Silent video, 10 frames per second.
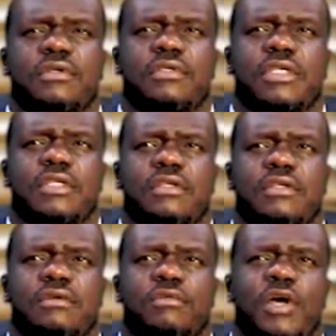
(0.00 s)
I said,
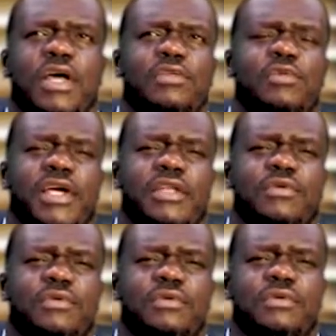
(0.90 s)
well, how do I
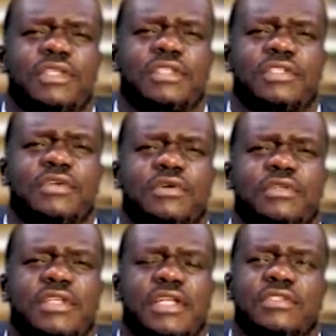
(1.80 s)
know it's
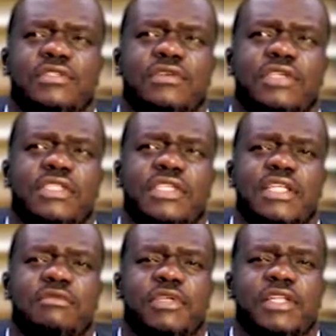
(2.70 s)
God that's talking,
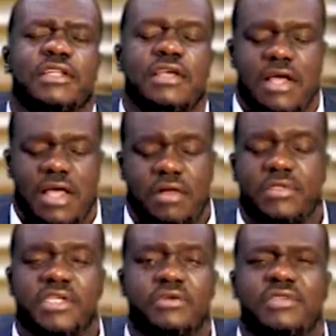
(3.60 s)
telling me that? I'll
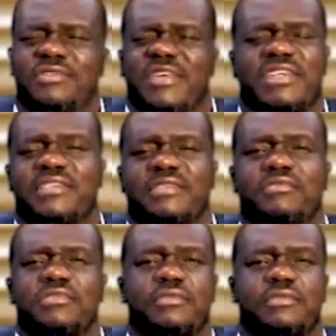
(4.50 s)
tell you, it's very
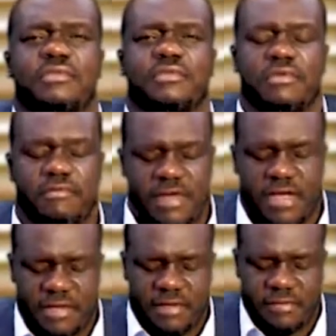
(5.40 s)
simple.
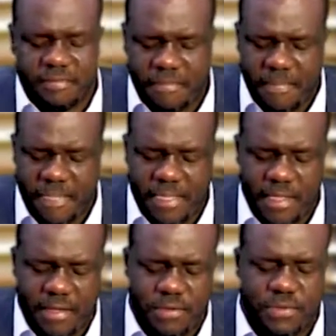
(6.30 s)
Father,
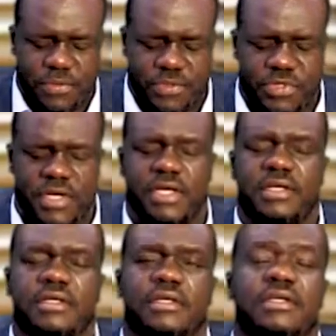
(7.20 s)
who, who should I
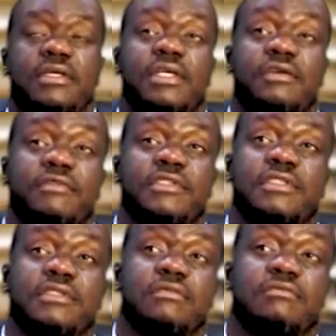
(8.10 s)
give
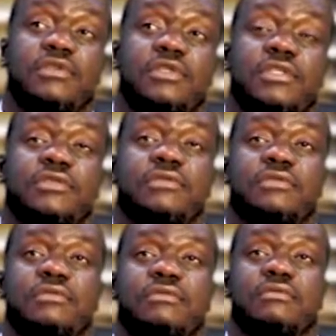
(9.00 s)
this money to?
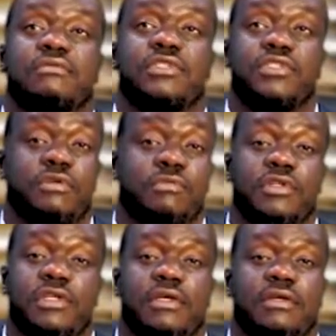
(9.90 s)
It's your money.